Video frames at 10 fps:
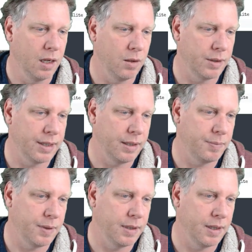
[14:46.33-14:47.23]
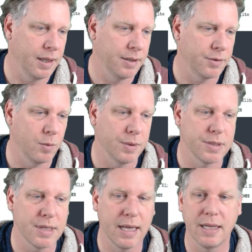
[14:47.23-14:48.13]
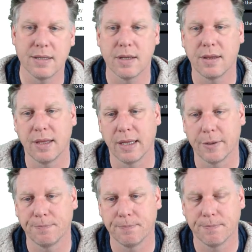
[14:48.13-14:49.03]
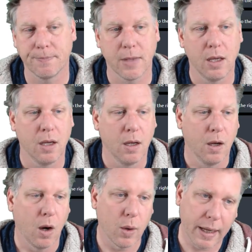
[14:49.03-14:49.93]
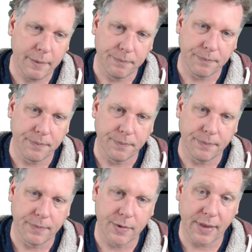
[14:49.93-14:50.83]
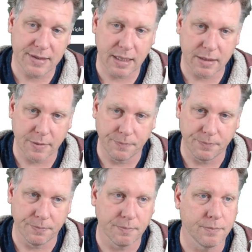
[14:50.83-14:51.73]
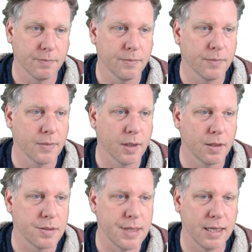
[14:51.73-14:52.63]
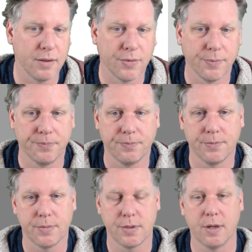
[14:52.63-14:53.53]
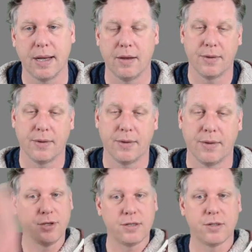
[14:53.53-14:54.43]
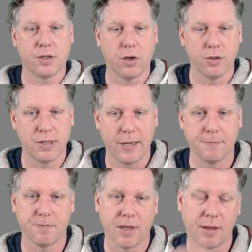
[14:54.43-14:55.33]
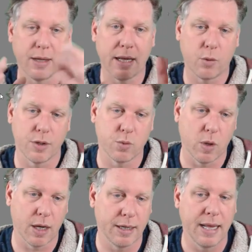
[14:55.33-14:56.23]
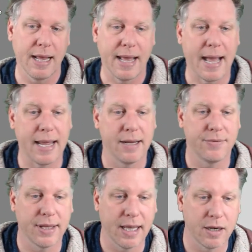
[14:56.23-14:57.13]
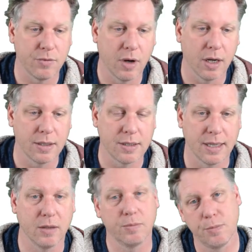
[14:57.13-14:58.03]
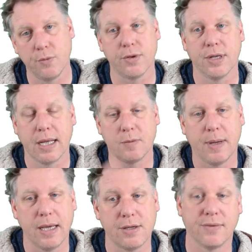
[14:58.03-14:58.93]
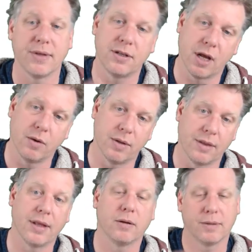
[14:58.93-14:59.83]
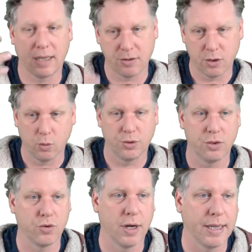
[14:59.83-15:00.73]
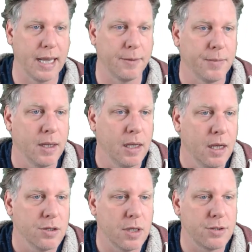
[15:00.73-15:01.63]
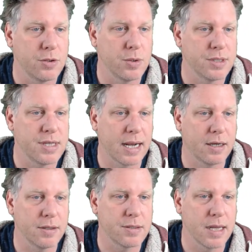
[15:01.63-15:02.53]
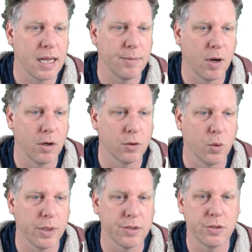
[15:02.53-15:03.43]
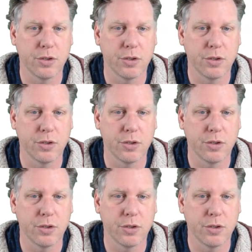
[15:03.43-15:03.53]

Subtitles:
I'll keep it as it stands, I think. Okay, so that's it. Save. So now they've digested the content, they'll get quiz 1, And if they get it right, they'll move to the next page. If they don't, then they'll get told to try again. So let's do exactly the same on quiz